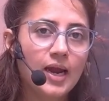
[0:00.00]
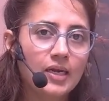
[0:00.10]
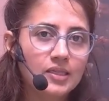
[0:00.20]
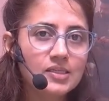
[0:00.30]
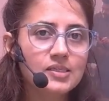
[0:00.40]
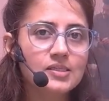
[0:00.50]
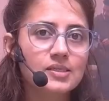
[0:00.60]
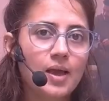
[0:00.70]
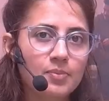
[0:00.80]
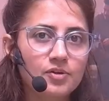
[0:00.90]
And
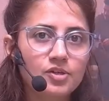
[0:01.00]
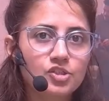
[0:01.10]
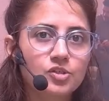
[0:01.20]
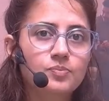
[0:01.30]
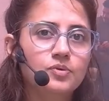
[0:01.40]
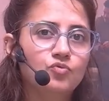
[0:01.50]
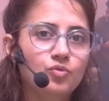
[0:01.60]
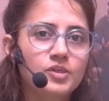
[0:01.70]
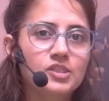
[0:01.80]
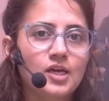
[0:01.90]
this apprenticeship
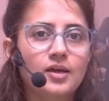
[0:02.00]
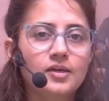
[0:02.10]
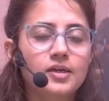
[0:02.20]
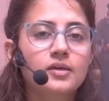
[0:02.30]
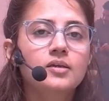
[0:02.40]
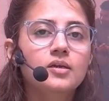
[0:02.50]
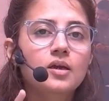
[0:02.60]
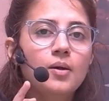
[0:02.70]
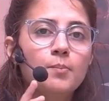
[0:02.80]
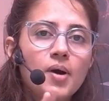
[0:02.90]
would be started in
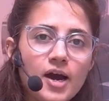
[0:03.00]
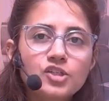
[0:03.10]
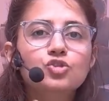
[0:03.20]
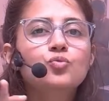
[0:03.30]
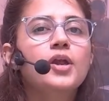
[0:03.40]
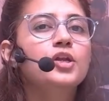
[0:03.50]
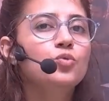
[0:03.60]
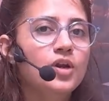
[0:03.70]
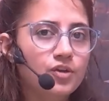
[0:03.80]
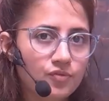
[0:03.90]
March
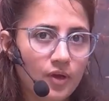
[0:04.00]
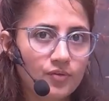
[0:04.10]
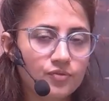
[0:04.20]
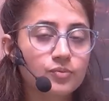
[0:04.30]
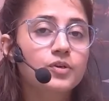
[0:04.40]
2025.